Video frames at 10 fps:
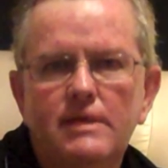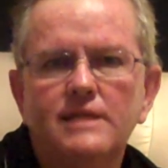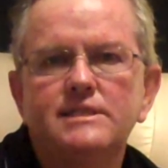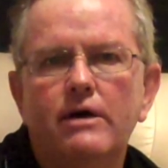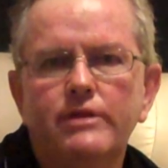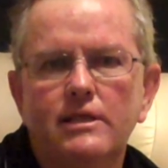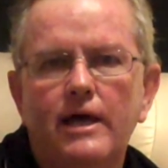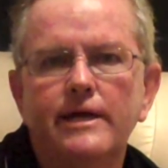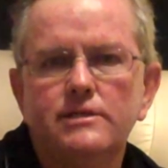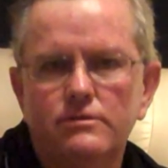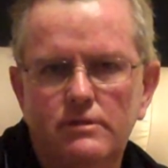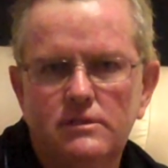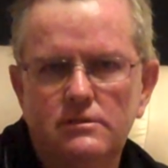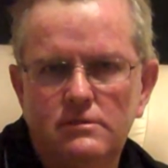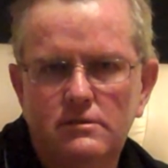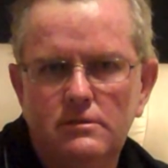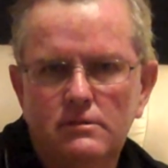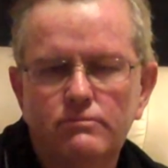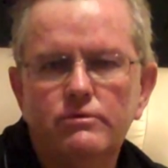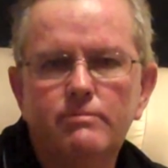That's how they lie to us.
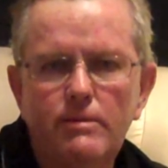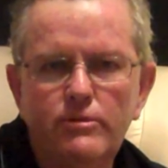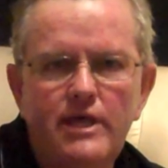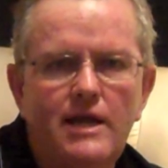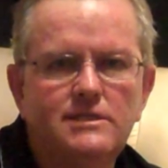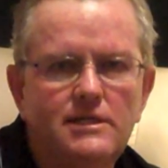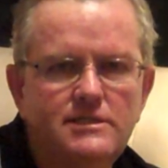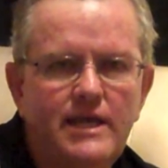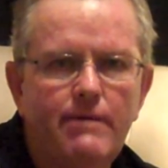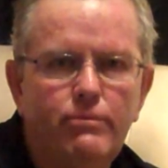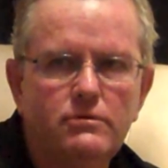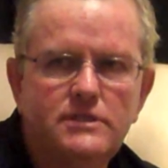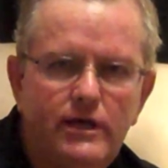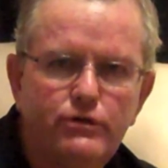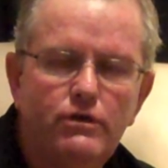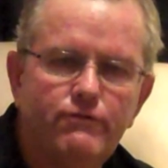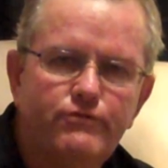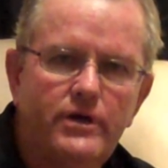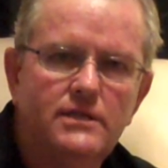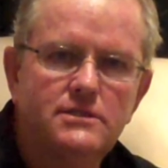Remember that as an example. Tell your
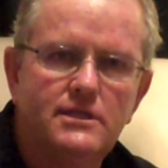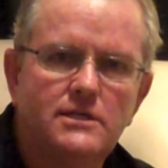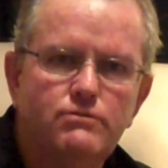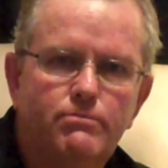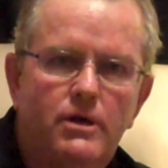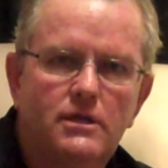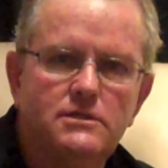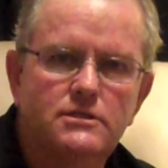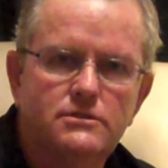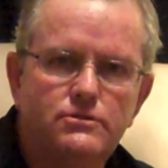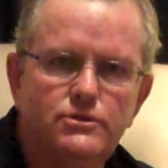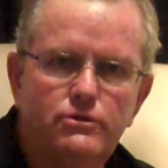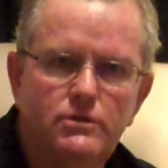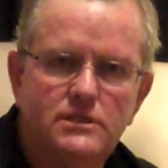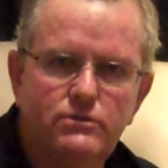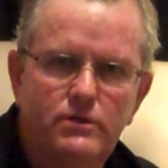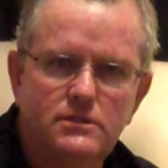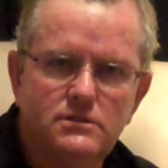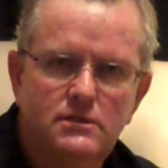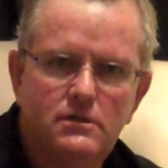friends that that's what politicians are doing to
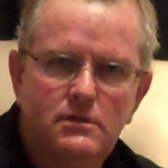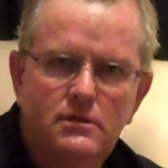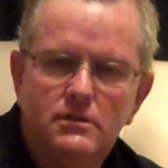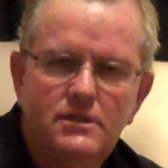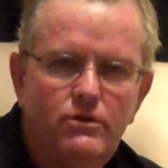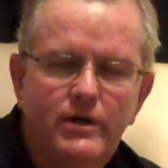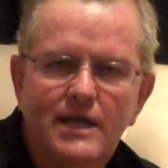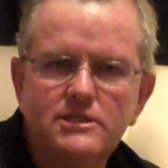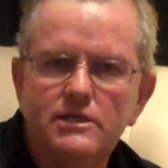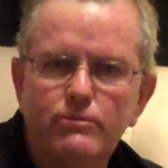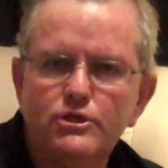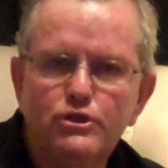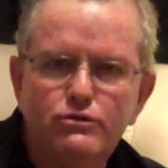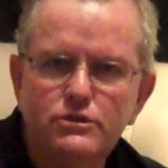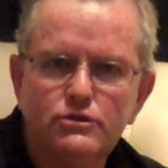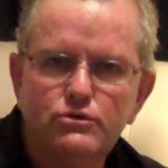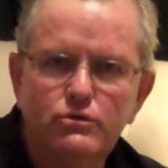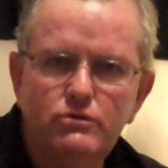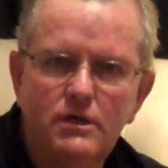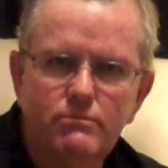us. They don't actually reduce the
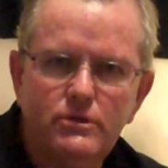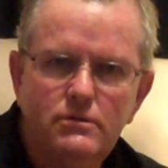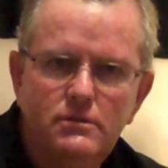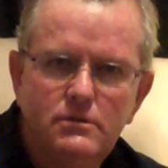true number.